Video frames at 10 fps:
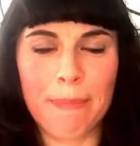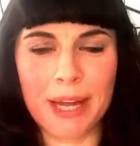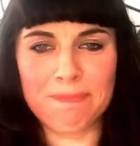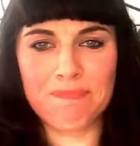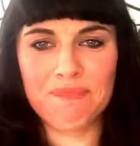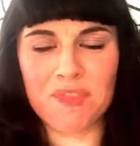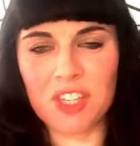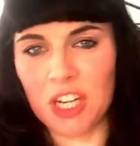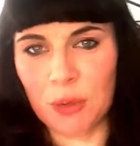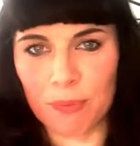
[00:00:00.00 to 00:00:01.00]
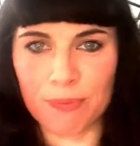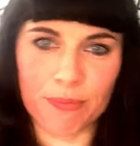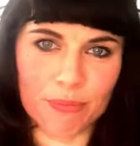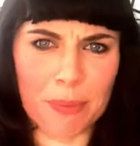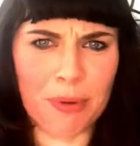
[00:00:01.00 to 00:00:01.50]
But, you know,
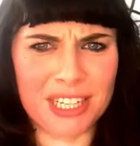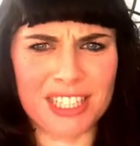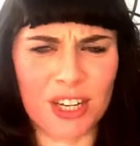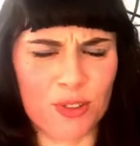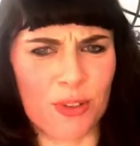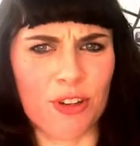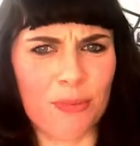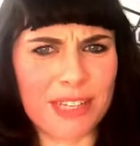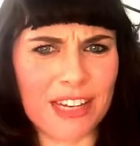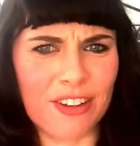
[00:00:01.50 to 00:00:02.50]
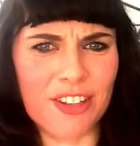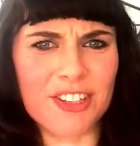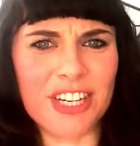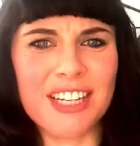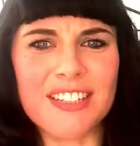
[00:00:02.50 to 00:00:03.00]
we're pretty slow to adopt technology,